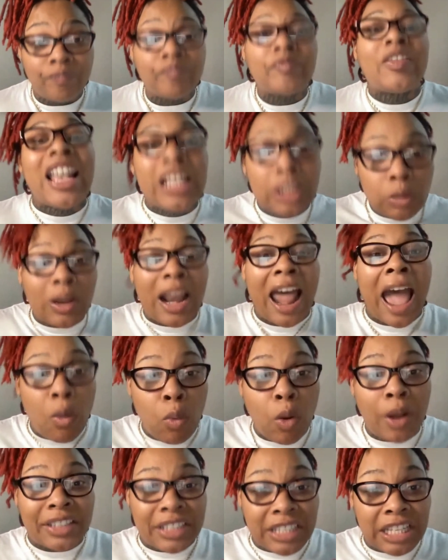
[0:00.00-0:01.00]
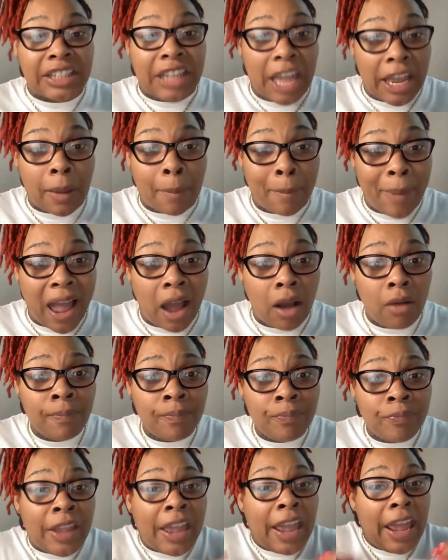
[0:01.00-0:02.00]
That's what I wanted to think about.
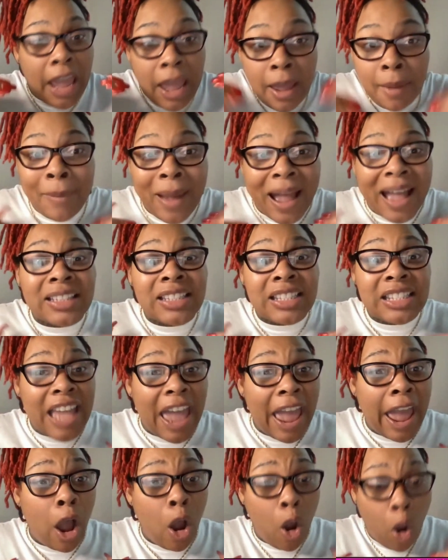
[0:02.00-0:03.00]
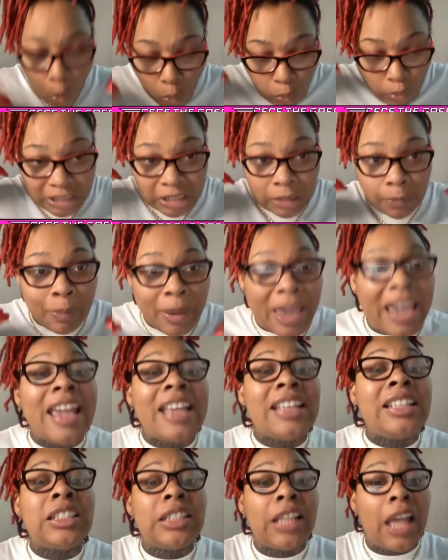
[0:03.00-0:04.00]
In my cell was
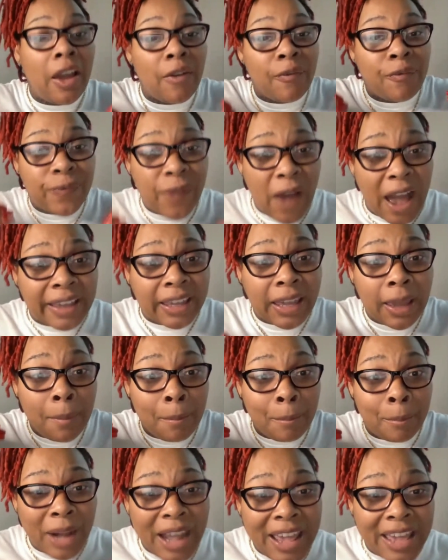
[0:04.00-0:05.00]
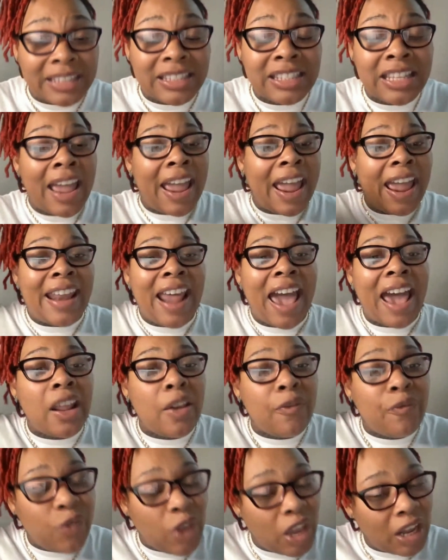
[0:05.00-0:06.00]
peace and fucking bliss, and I
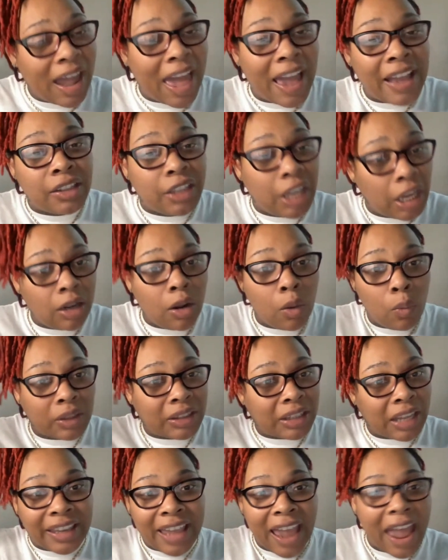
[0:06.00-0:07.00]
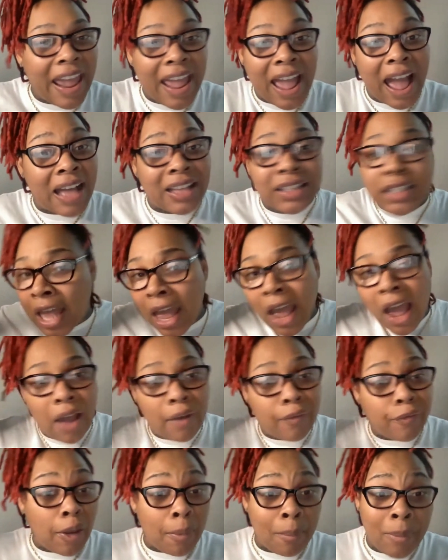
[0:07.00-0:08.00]
didn't feel like dealing with the chaos
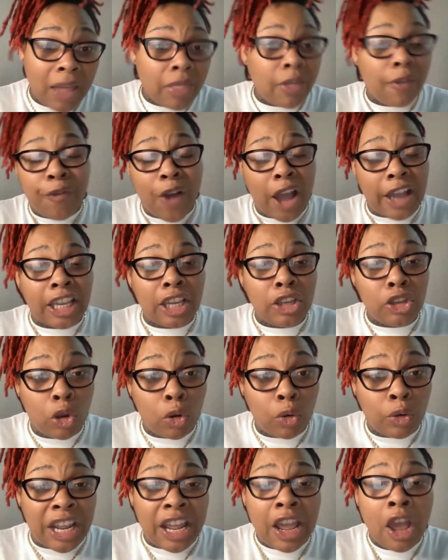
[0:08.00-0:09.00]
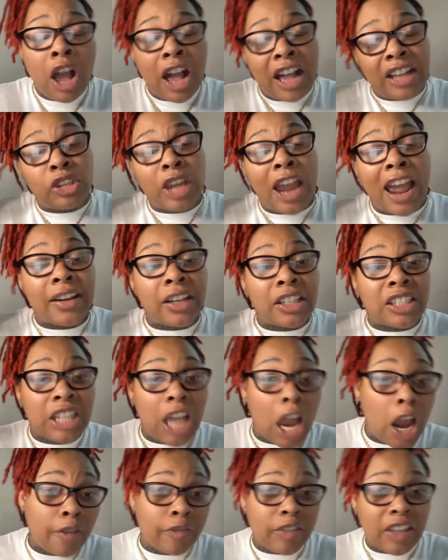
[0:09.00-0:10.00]
of the motherfucking unit and trying to
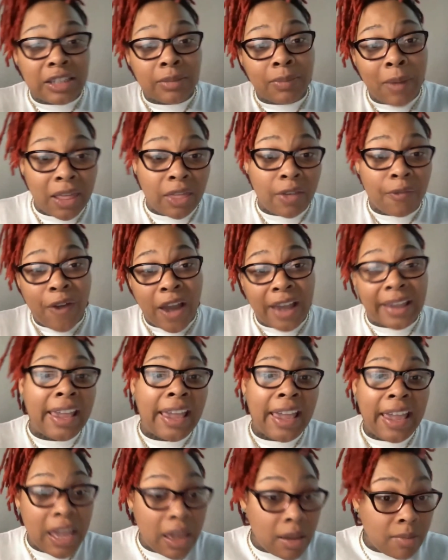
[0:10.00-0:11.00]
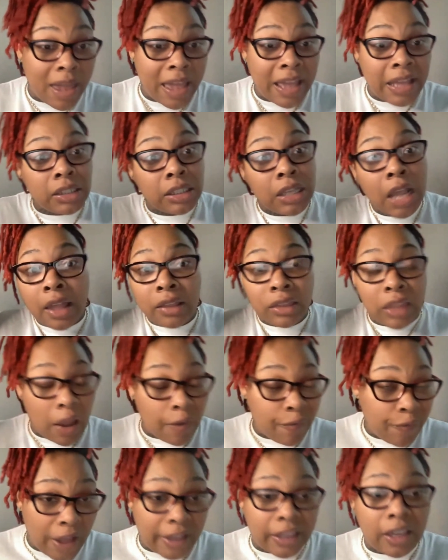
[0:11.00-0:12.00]
serve these motherfucking inmates. They
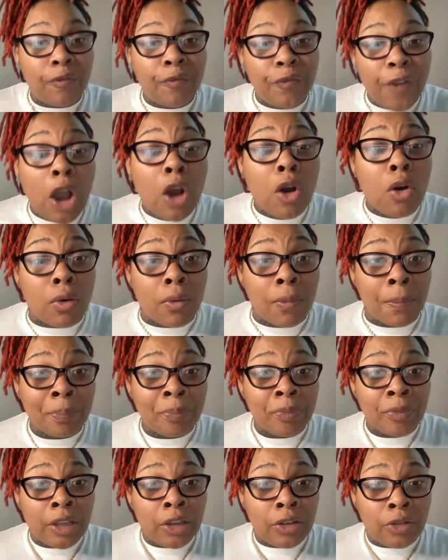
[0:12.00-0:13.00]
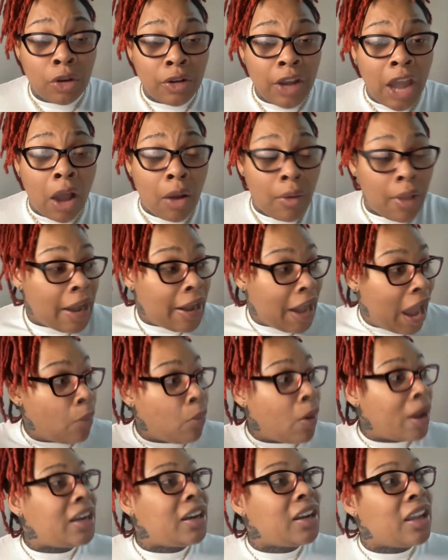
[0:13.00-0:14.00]
fucking fool, you know? And
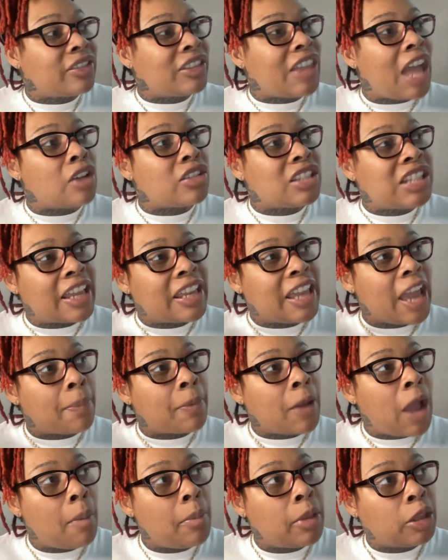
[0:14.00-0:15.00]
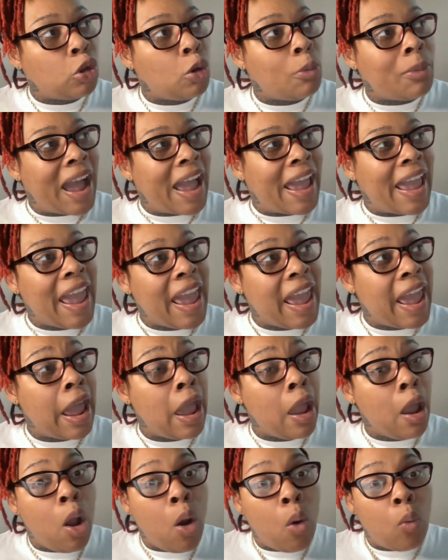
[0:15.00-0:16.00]
one of the thoughts that kept coming through my
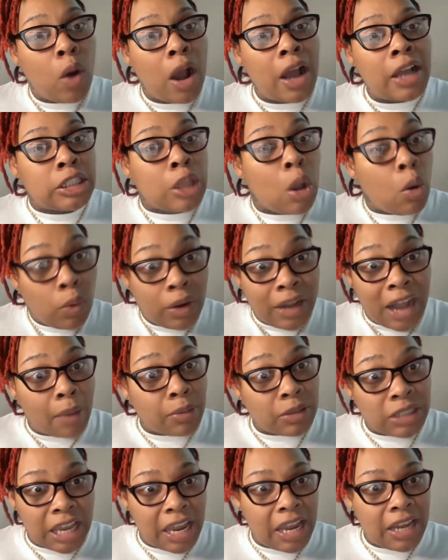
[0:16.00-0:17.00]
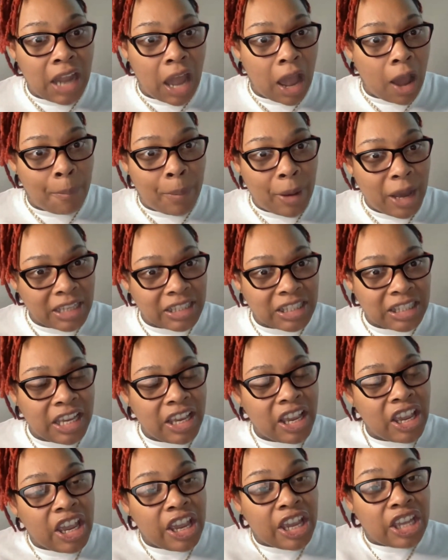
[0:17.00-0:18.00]
head was when I was eating her
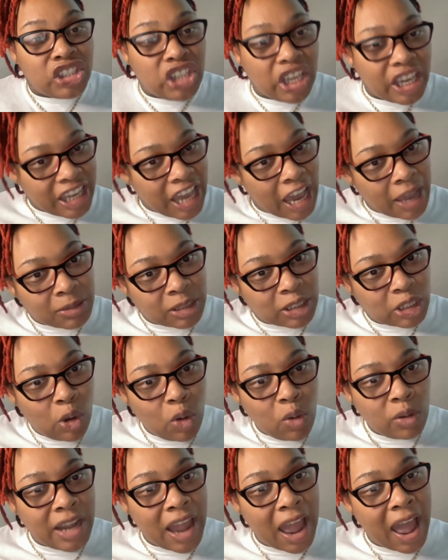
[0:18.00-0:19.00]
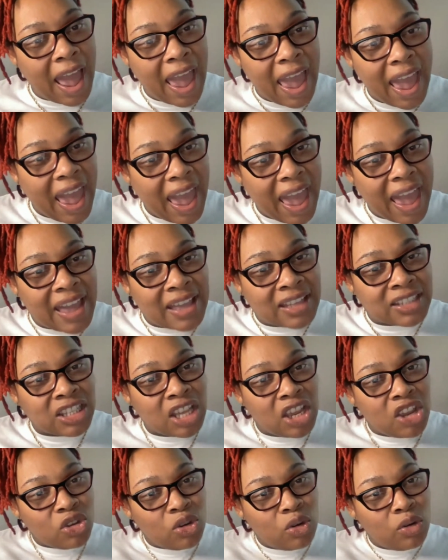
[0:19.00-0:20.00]
pussy, she kept scooting her ass,
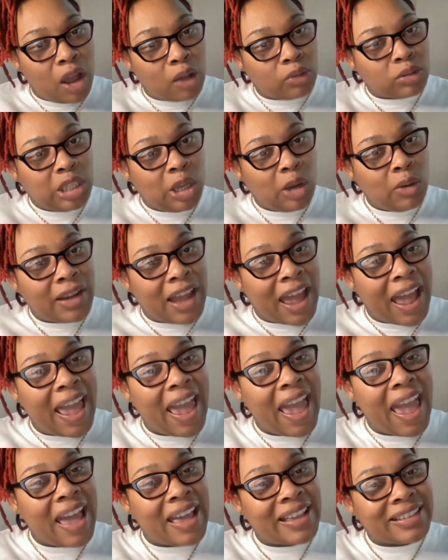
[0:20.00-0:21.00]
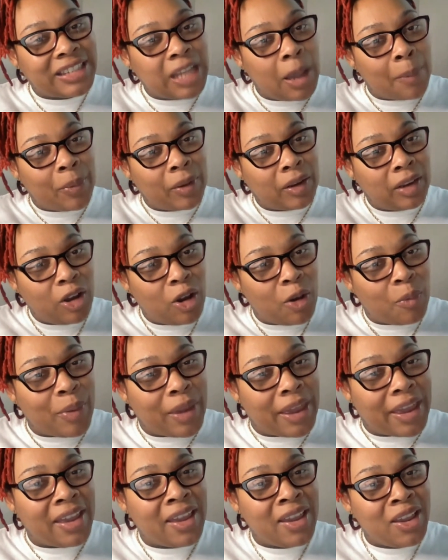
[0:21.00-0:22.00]
you know, tooting her ass up a little
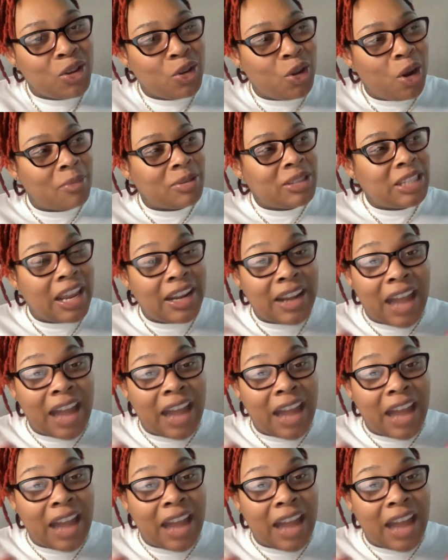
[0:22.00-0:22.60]
bit. You know what I'm saying?